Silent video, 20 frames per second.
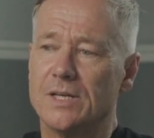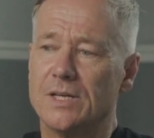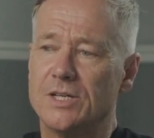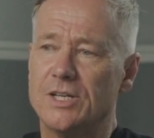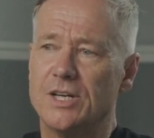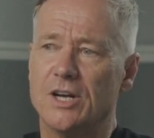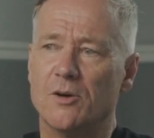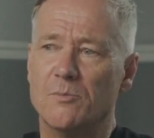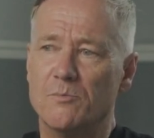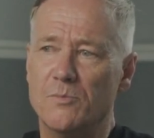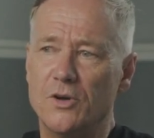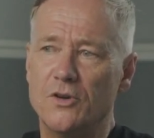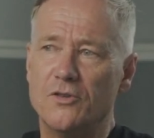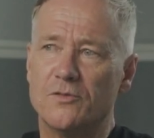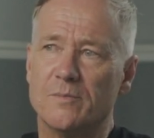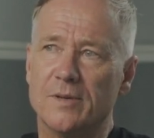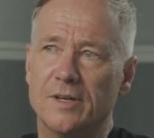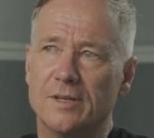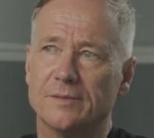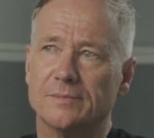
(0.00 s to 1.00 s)

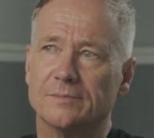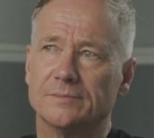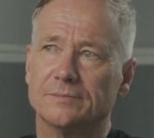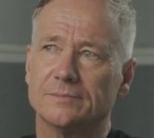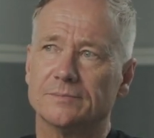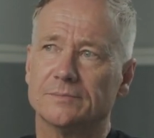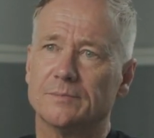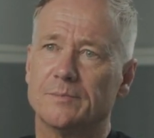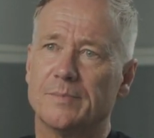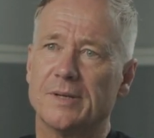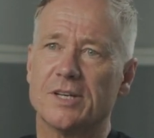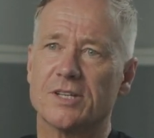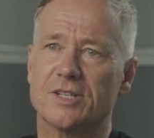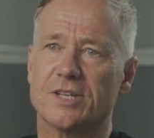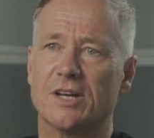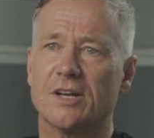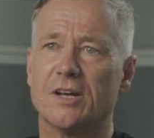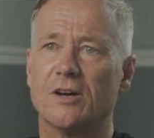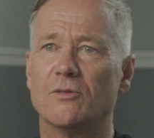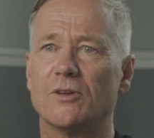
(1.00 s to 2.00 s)
movement, because
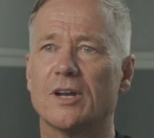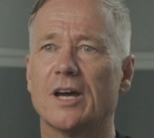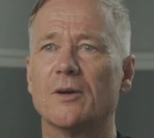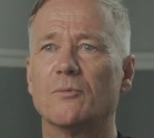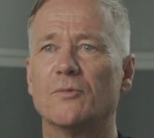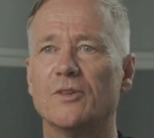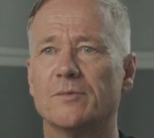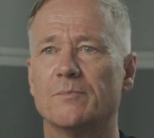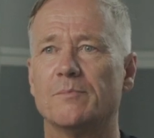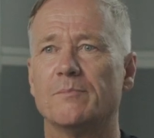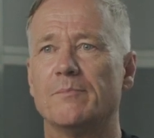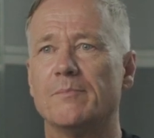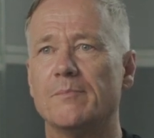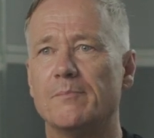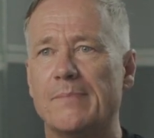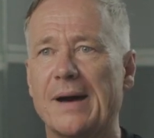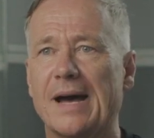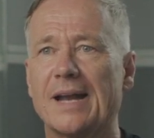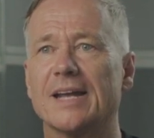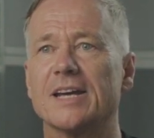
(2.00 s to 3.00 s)
I know, like with
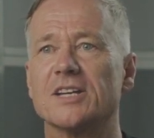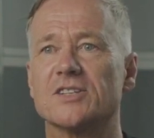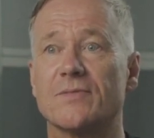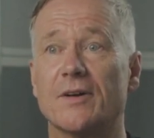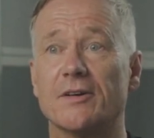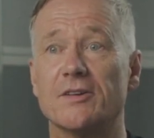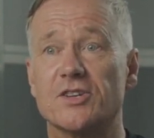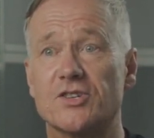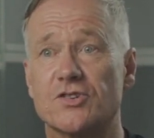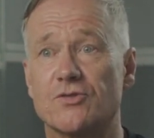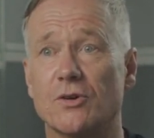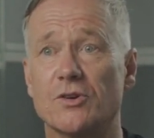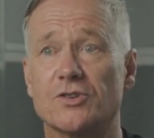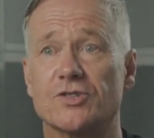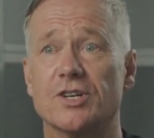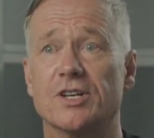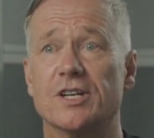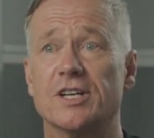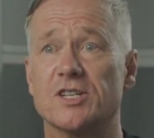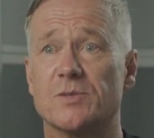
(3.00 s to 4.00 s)
ballet, it's very
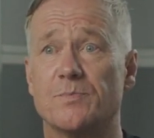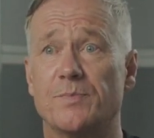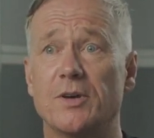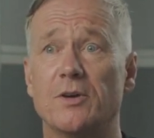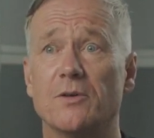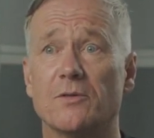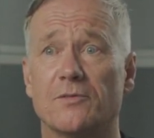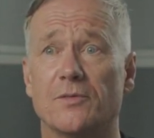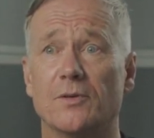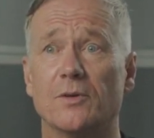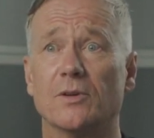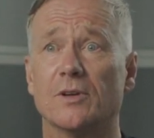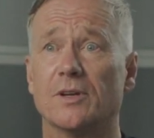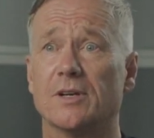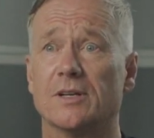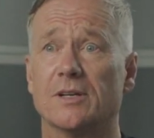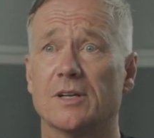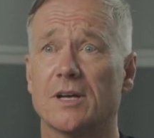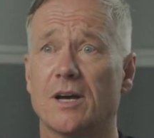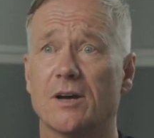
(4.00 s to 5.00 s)
structured and it's beautiful,
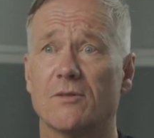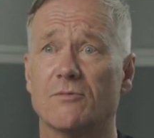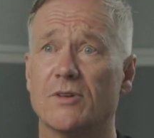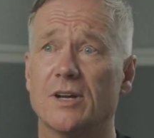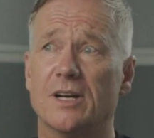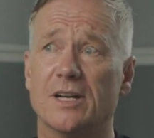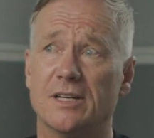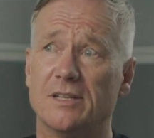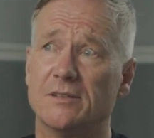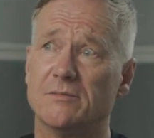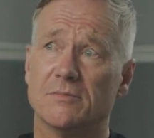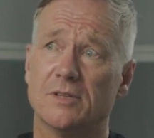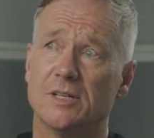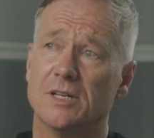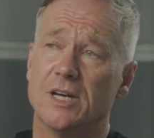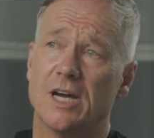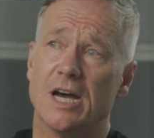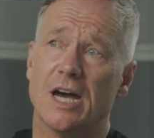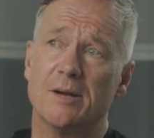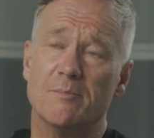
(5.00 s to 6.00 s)
and I really
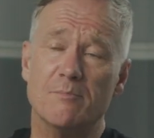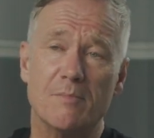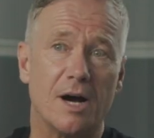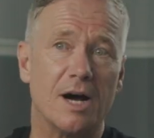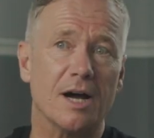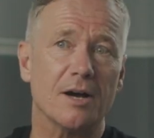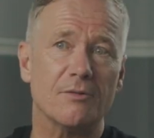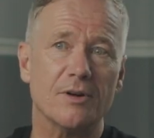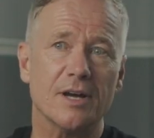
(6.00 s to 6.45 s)
admire